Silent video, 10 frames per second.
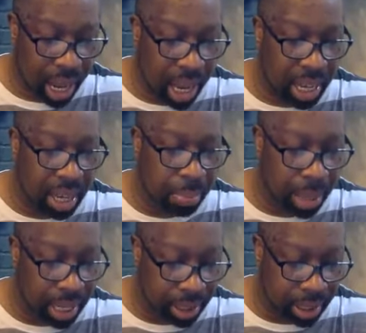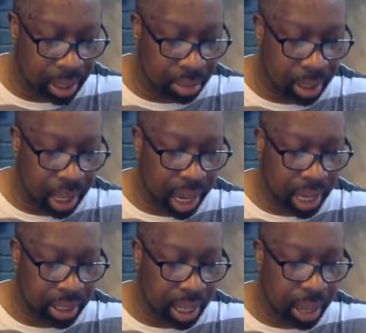And he blessed him
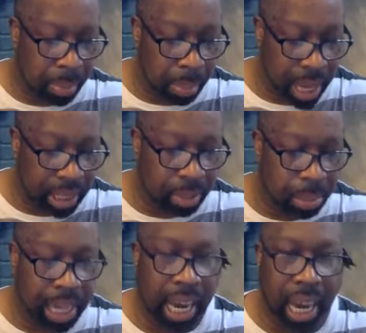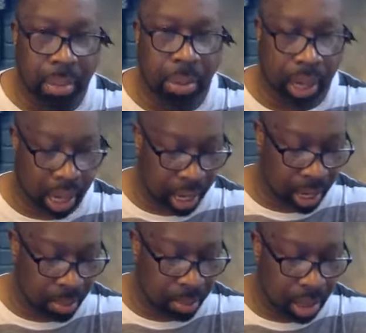and said, Blessed be
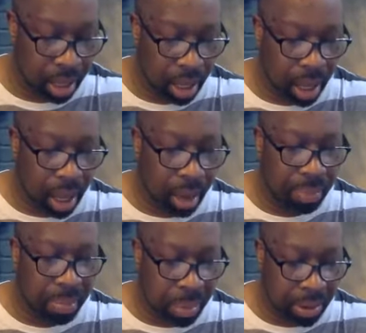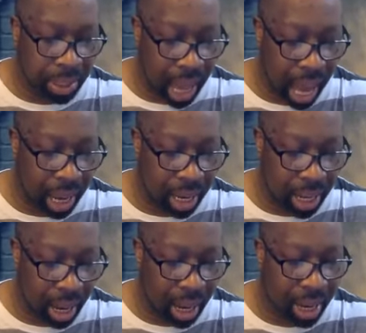Abraham of the Most High
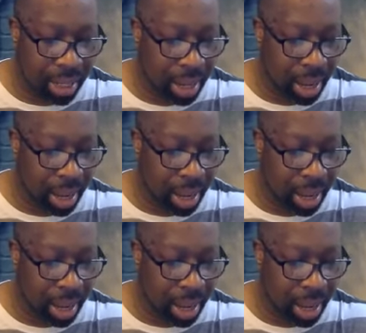God,